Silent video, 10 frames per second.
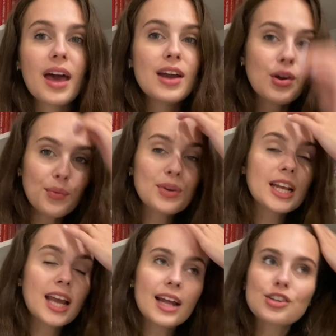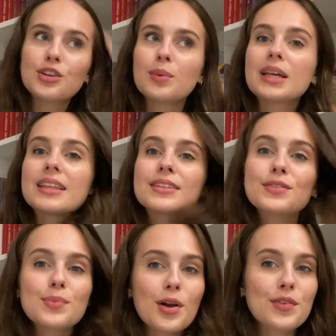I don't really get too many things
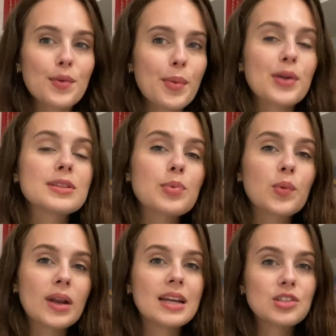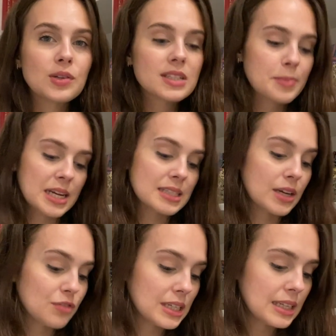from Oliver Bonas, but when I do, it's because I
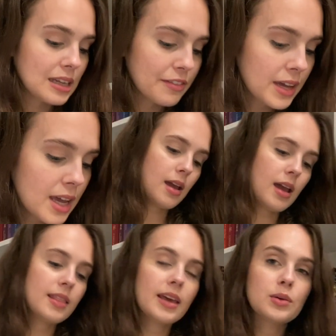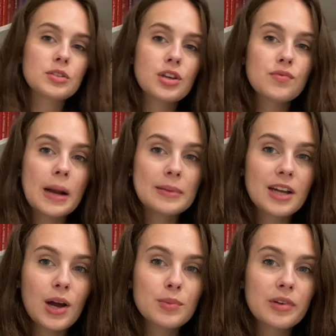really love it. And they also wrapped it
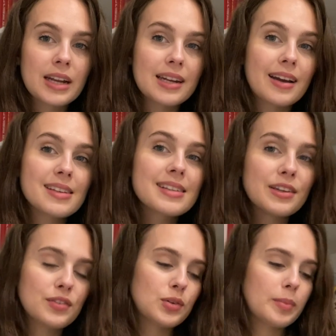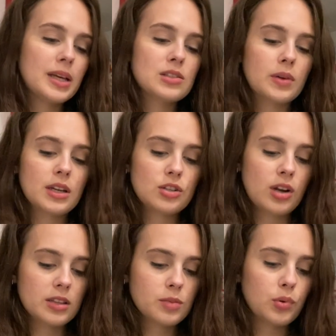up really nicely for me so I could
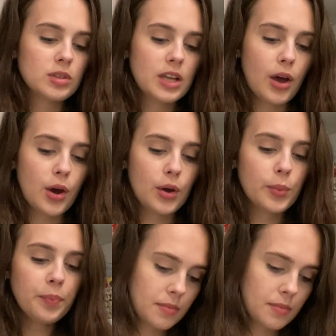transport it home.